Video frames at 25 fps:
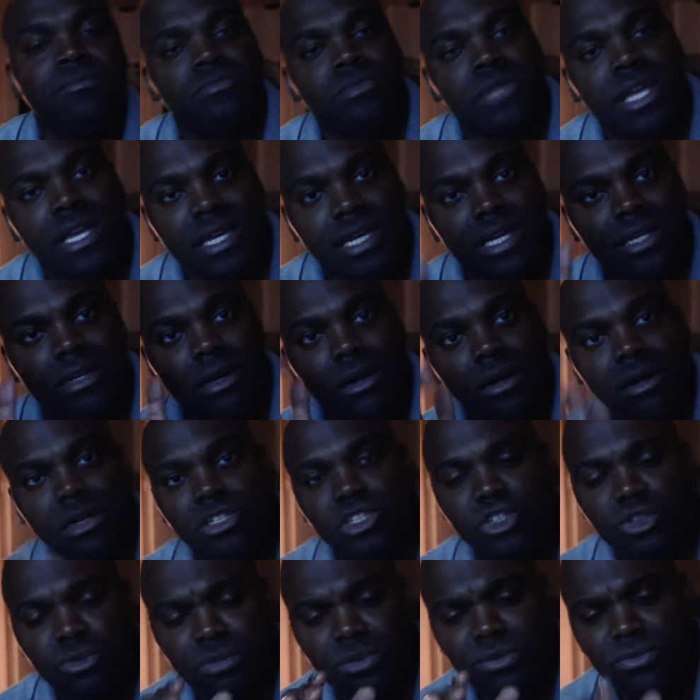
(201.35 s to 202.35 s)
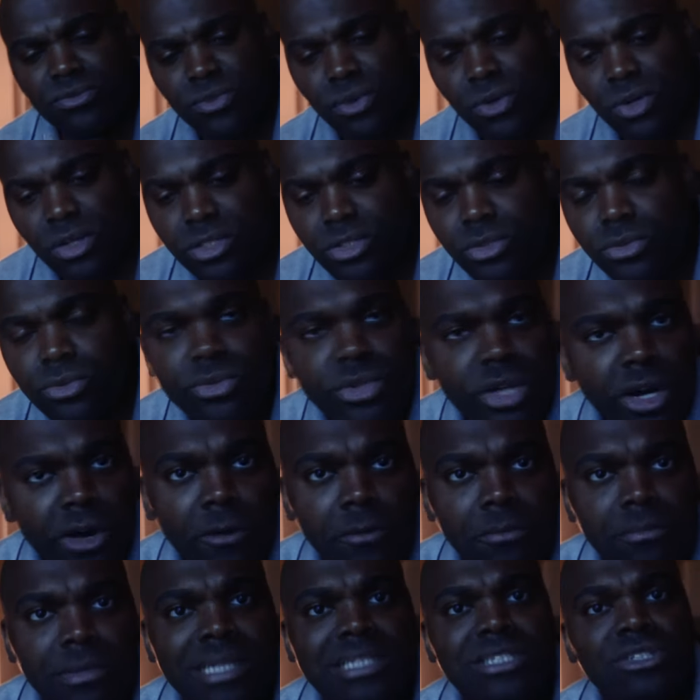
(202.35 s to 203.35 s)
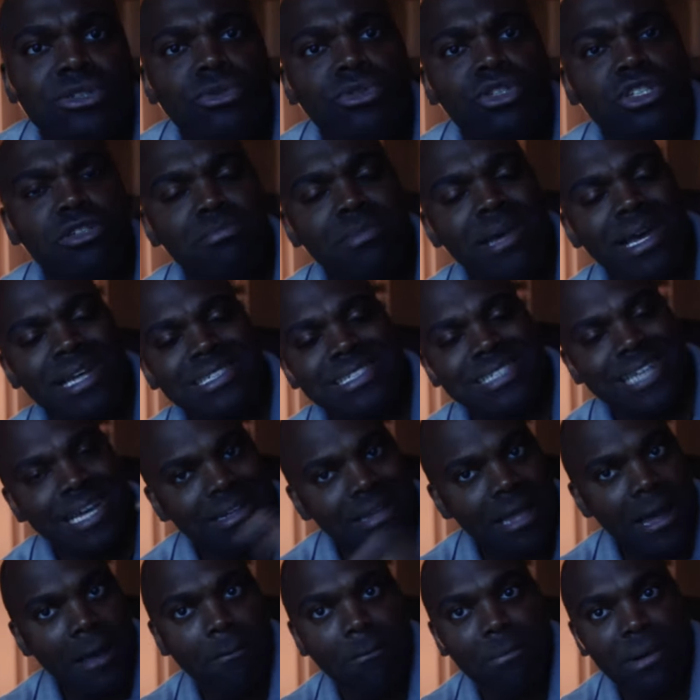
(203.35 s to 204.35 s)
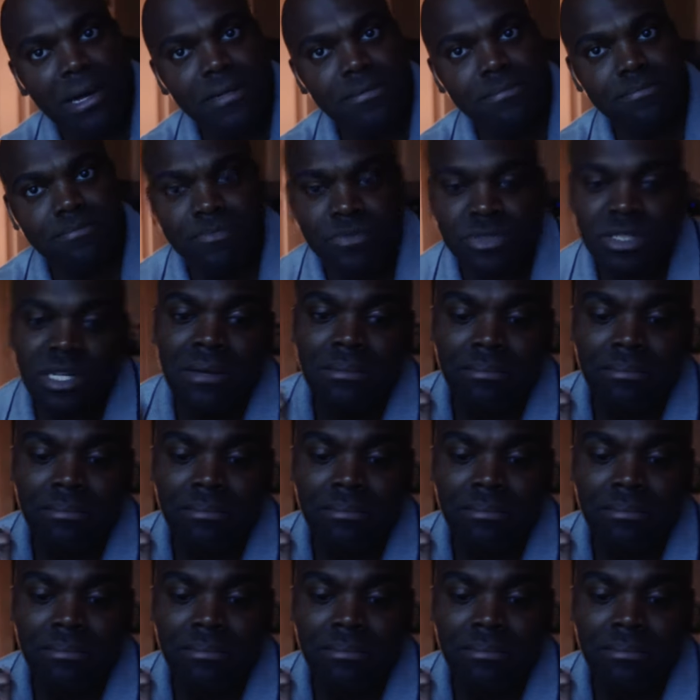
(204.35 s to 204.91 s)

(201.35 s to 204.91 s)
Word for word: And also, before you go, make sure you smash that like button.